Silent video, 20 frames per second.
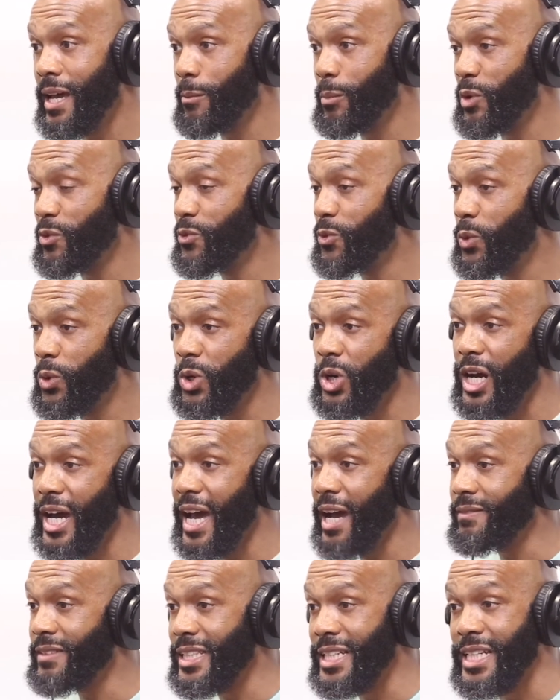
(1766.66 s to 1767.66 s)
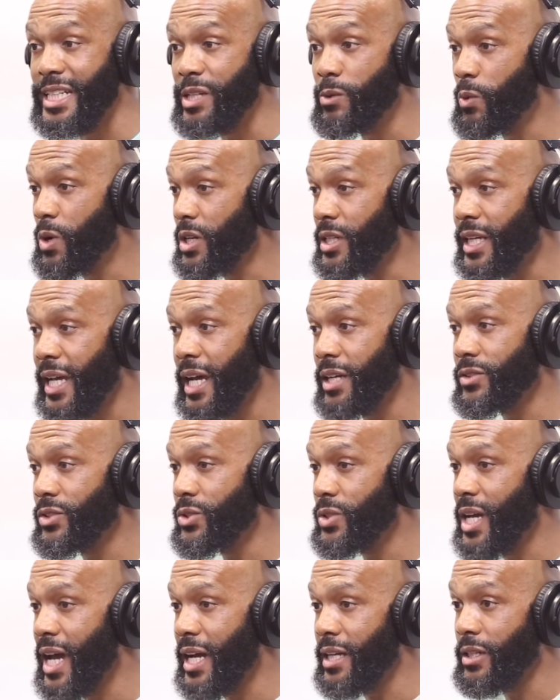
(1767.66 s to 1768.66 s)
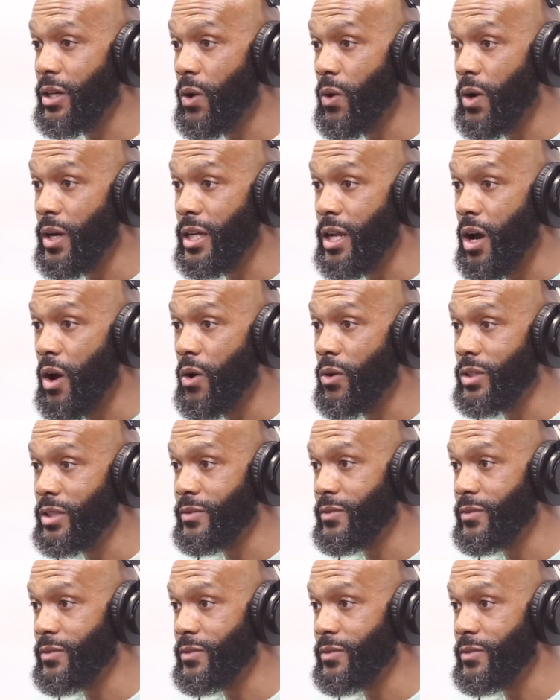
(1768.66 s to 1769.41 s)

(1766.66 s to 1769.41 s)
before or after any workout you got going on.